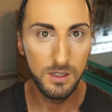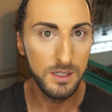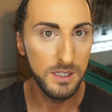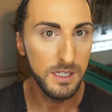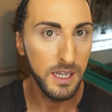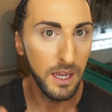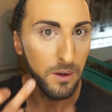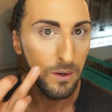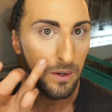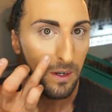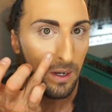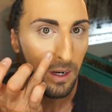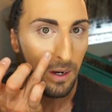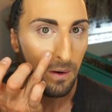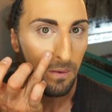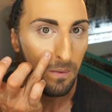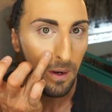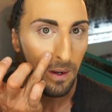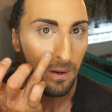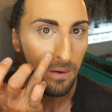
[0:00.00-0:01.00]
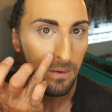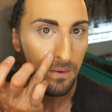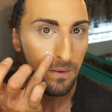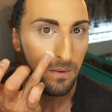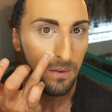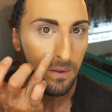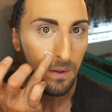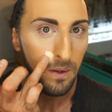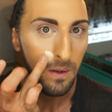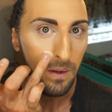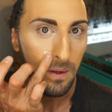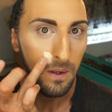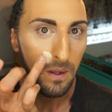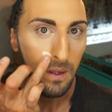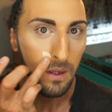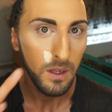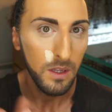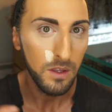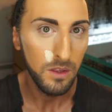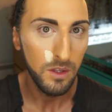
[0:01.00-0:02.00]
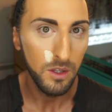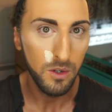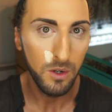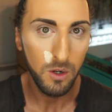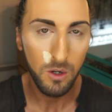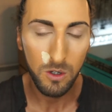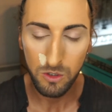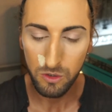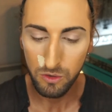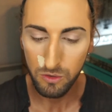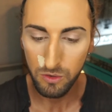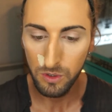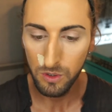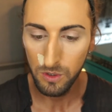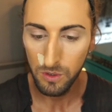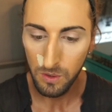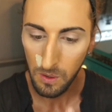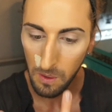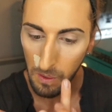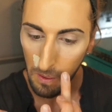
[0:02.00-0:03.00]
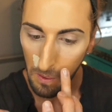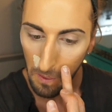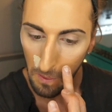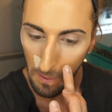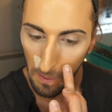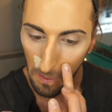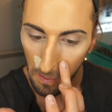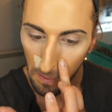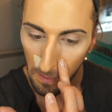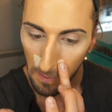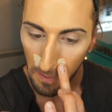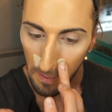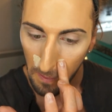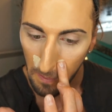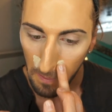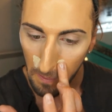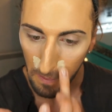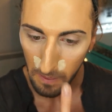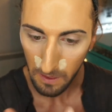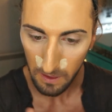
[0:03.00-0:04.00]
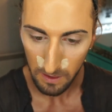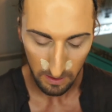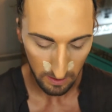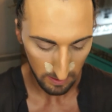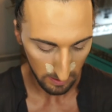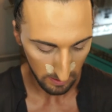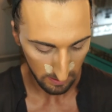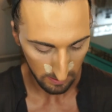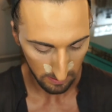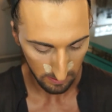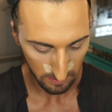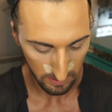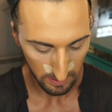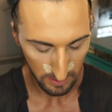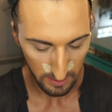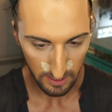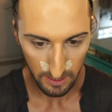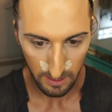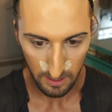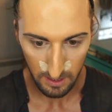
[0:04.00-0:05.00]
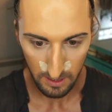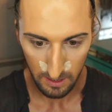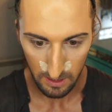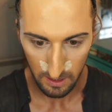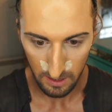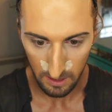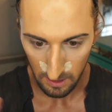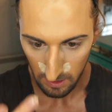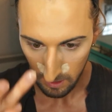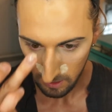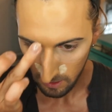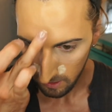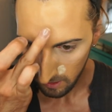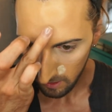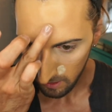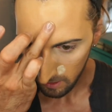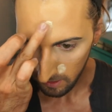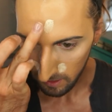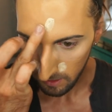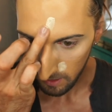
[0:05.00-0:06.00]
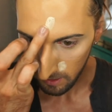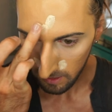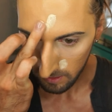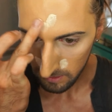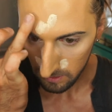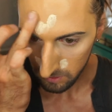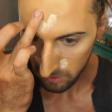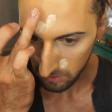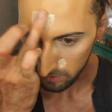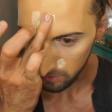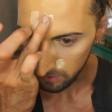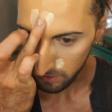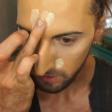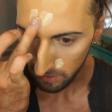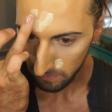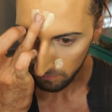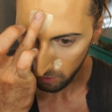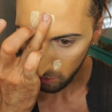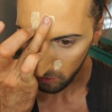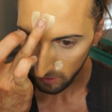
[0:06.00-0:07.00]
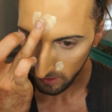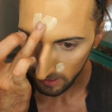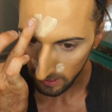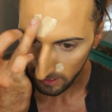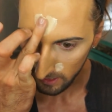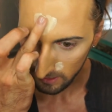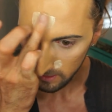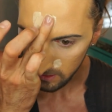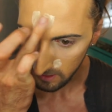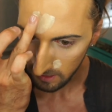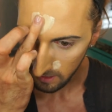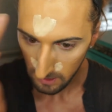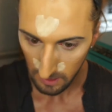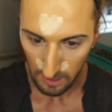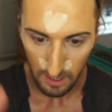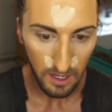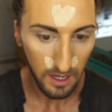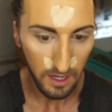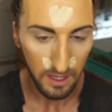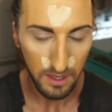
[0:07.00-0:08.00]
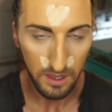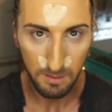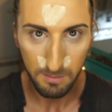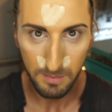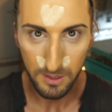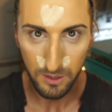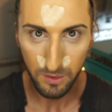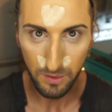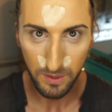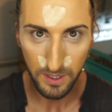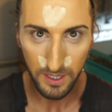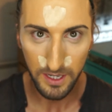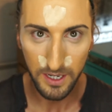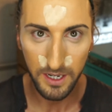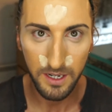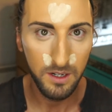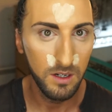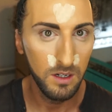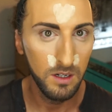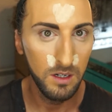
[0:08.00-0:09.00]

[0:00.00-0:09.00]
down around the nostril, there and there, and onto the forehead in the middle there.